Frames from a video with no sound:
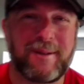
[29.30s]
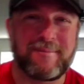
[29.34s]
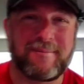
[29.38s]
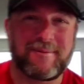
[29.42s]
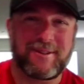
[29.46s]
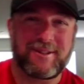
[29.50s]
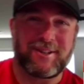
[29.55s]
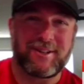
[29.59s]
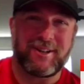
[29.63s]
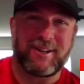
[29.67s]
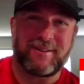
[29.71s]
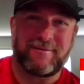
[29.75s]
I'm
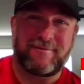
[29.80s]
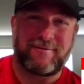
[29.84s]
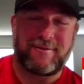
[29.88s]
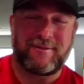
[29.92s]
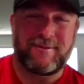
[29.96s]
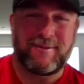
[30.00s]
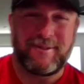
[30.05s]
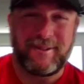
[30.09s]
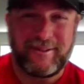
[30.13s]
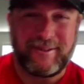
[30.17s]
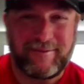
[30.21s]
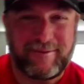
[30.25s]
sure. If
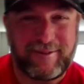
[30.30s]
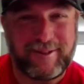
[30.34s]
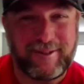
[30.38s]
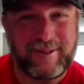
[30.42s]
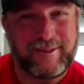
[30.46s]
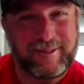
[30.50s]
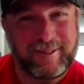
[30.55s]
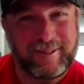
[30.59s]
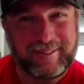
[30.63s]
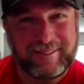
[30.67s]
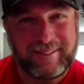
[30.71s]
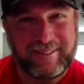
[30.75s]

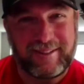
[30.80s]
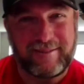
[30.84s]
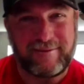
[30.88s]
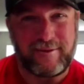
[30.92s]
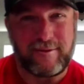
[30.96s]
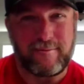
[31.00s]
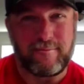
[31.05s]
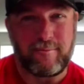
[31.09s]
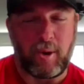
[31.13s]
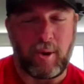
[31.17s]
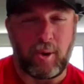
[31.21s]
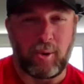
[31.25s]
you
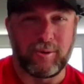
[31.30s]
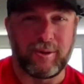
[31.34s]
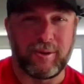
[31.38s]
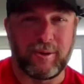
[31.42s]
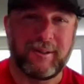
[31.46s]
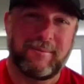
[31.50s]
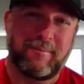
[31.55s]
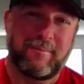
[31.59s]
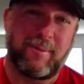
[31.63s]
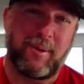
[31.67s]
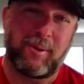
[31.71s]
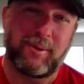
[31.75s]
pull
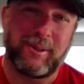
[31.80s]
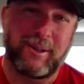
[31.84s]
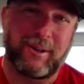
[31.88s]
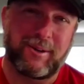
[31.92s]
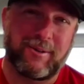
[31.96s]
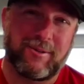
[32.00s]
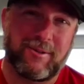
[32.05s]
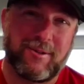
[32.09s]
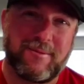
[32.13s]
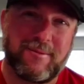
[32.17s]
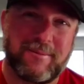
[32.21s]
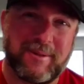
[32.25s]
the
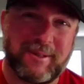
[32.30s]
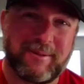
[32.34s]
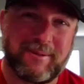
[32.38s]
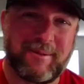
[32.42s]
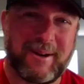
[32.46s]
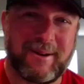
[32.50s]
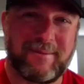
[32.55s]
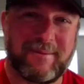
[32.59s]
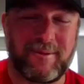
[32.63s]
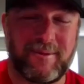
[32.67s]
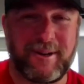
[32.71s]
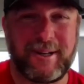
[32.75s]
group, it's
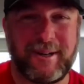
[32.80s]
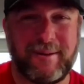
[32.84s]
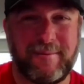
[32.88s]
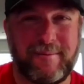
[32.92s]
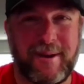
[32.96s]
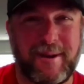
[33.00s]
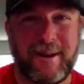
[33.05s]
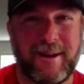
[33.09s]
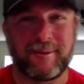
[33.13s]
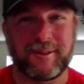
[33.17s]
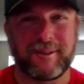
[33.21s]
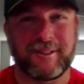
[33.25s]
probably a pretty
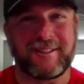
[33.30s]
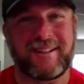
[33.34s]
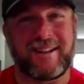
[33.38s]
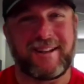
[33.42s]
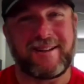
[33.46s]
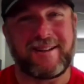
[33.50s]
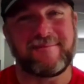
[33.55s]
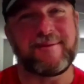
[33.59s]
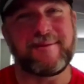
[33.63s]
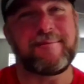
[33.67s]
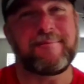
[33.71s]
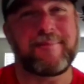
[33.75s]
debatable
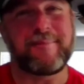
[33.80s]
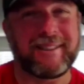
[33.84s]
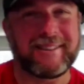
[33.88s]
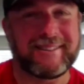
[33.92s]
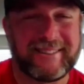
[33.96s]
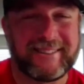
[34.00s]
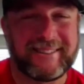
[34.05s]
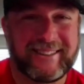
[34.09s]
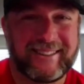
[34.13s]
statement. But